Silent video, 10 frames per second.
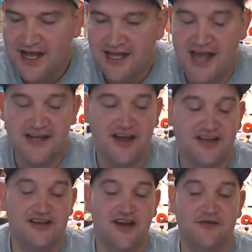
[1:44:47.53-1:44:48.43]
Hey, no,
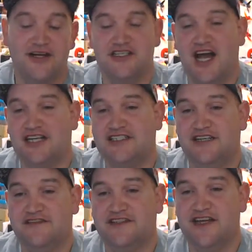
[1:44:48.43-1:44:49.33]
you know what Josh
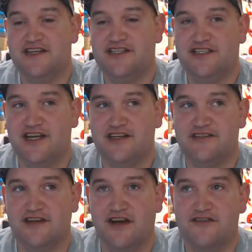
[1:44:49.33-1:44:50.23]
even said? She
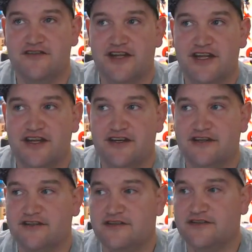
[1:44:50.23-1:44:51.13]
goes, other
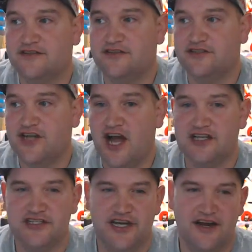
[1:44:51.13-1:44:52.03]
than
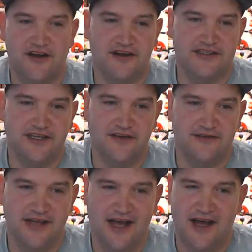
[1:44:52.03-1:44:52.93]
Josh and Eric, she
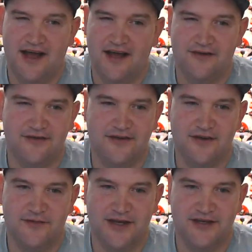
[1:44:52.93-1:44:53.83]
goes, I don't know
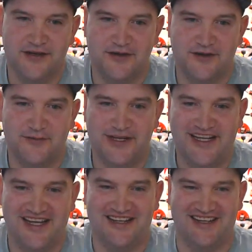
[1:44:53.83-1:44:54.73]
about you going on a
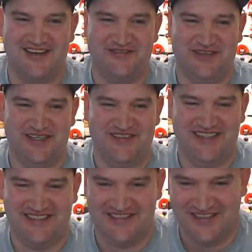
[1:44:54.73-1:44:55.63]
weekend
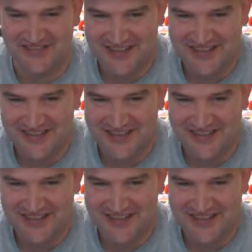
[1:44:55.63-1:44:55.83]
FPV trip.